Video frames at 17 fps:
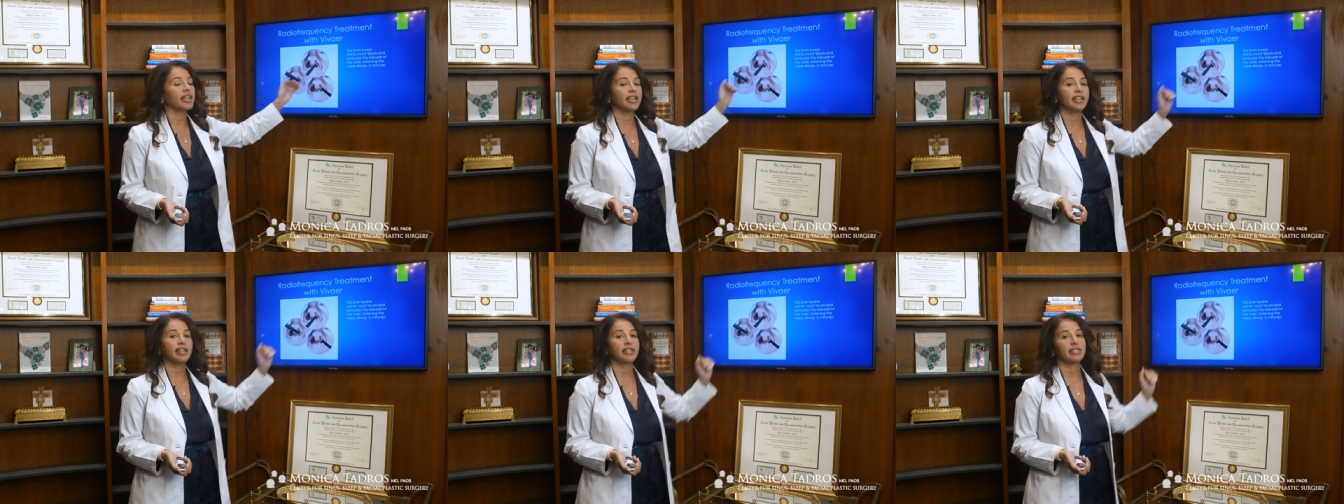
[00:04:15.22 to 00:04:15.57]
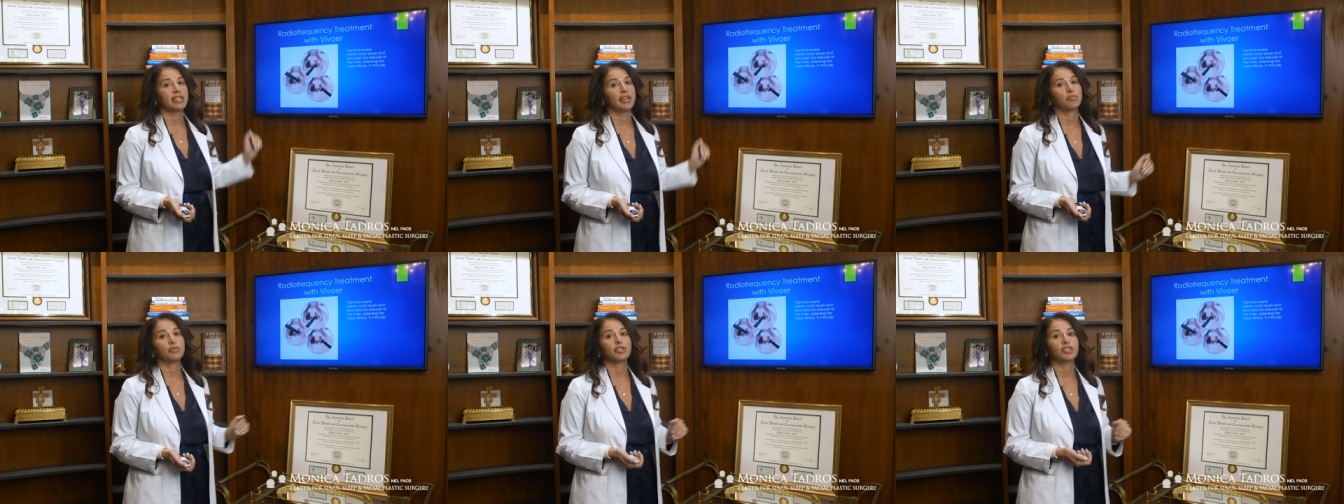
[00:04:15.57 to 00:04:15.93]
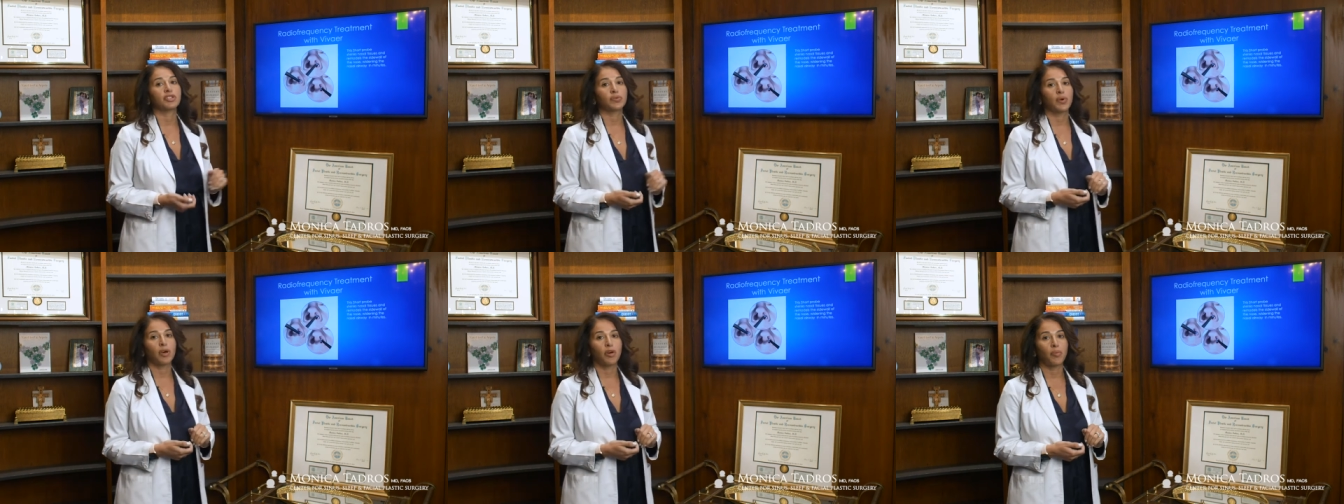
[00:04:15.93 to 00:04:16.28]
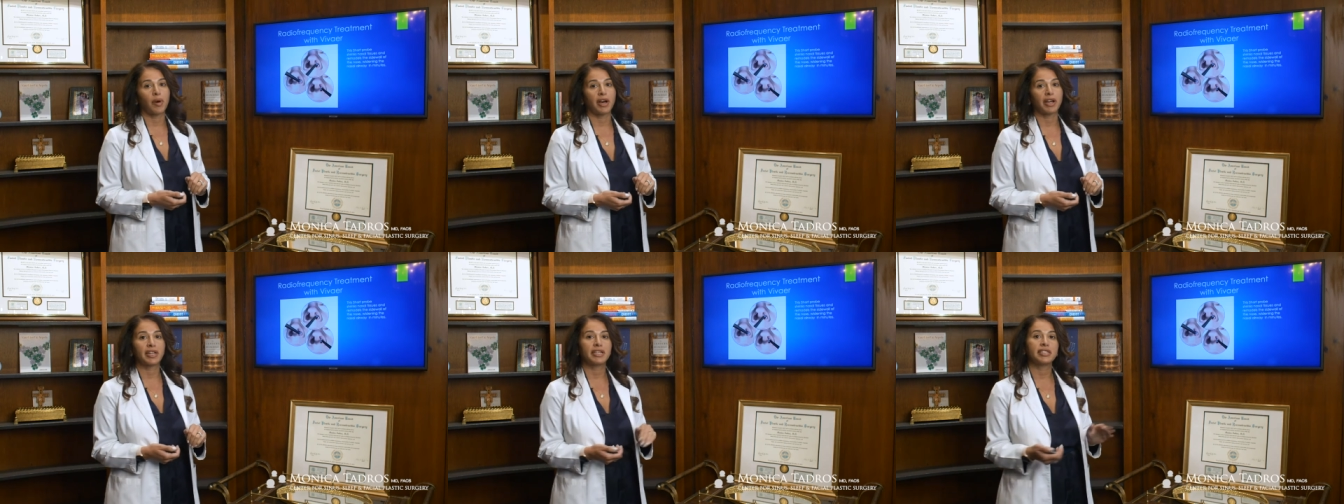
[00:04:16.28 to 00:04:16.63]
and any septal swell
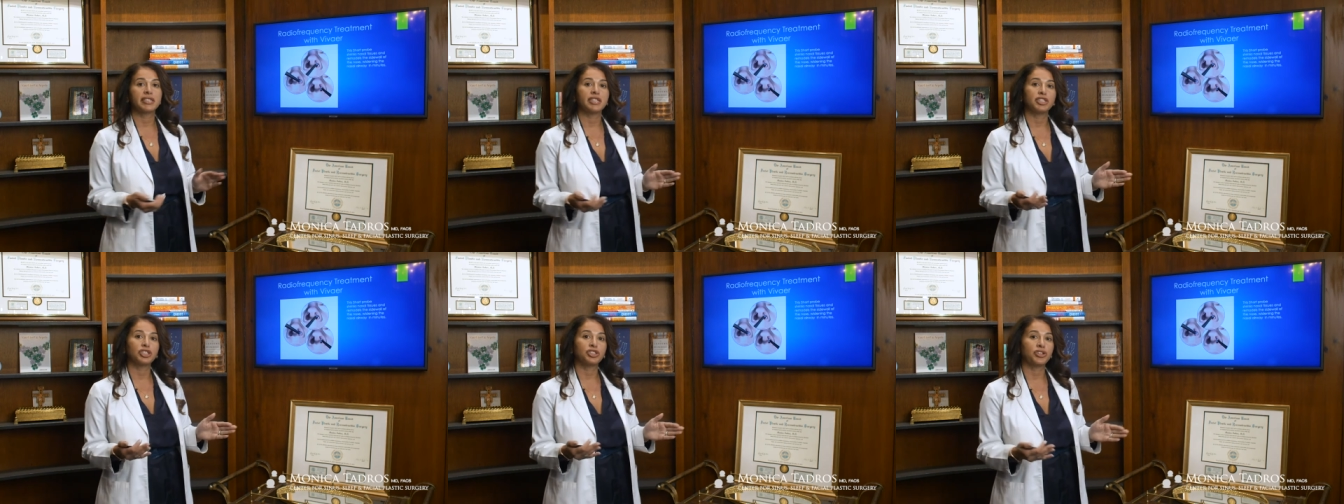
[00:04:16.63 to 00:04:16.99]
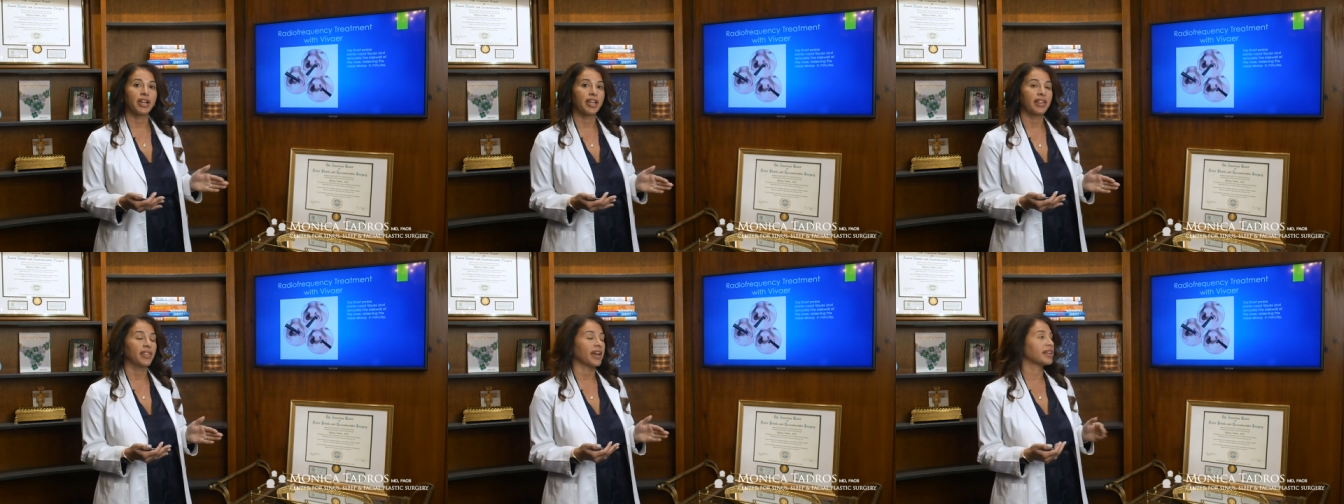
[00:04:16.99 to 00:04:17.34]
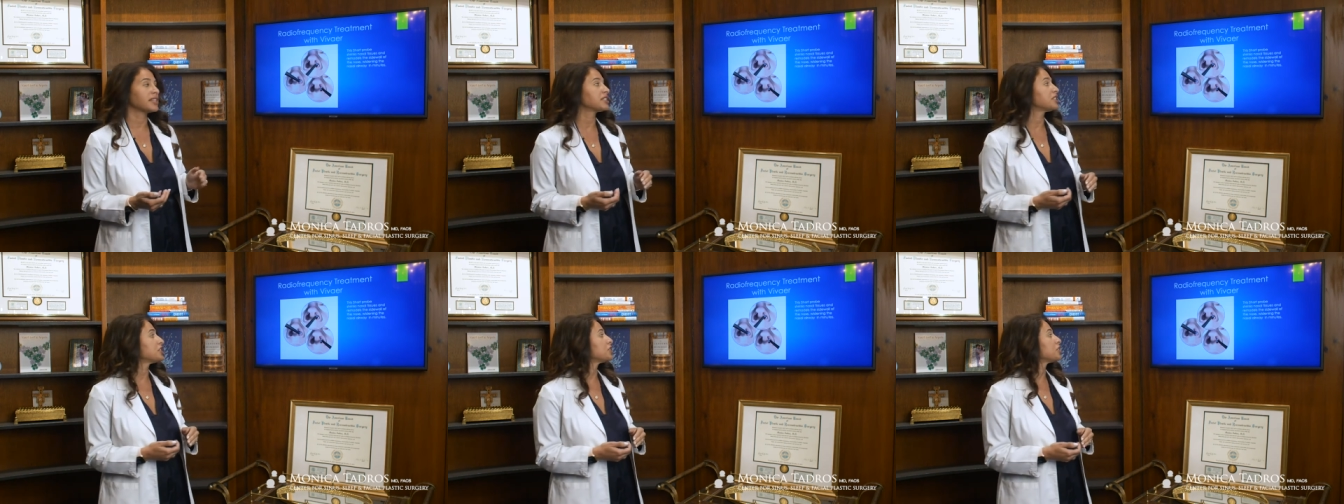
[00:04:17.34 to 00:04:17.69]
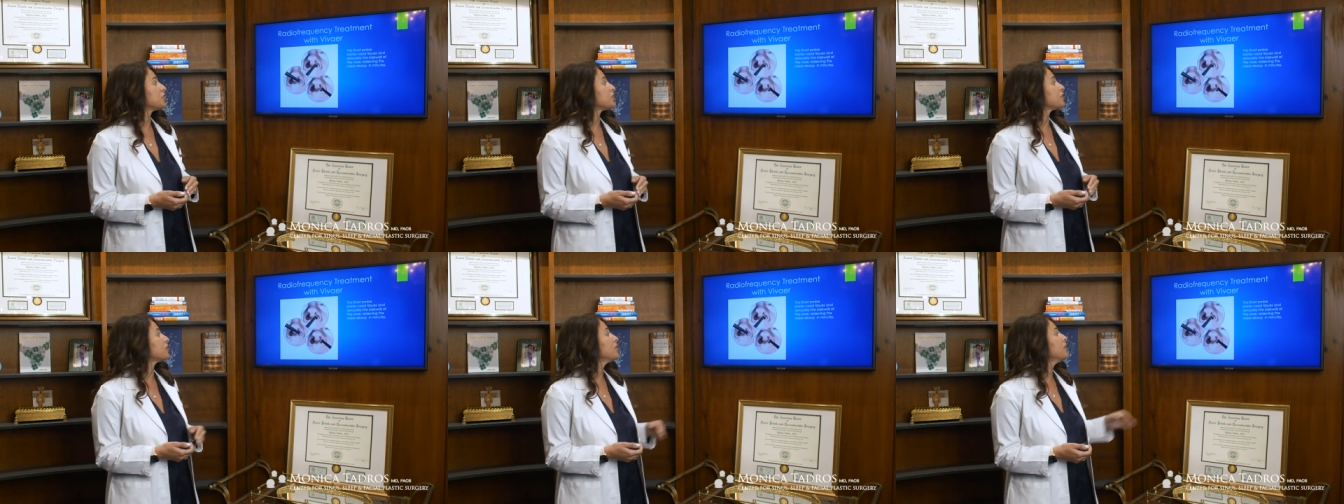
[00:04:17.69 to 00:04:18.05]
bodies and shrink that
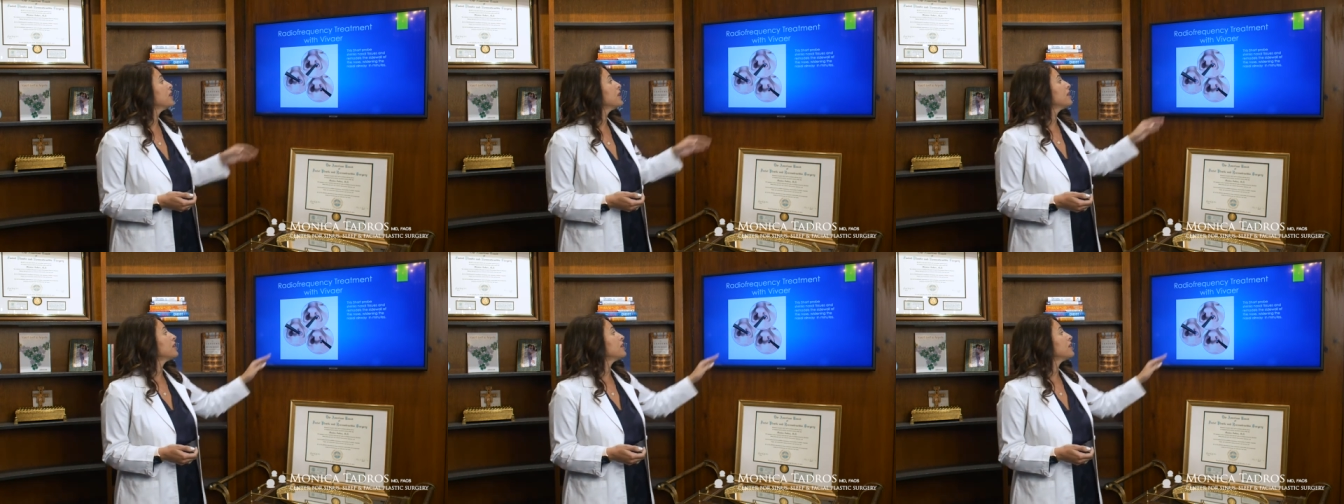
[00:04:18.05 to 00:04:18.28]
tissue.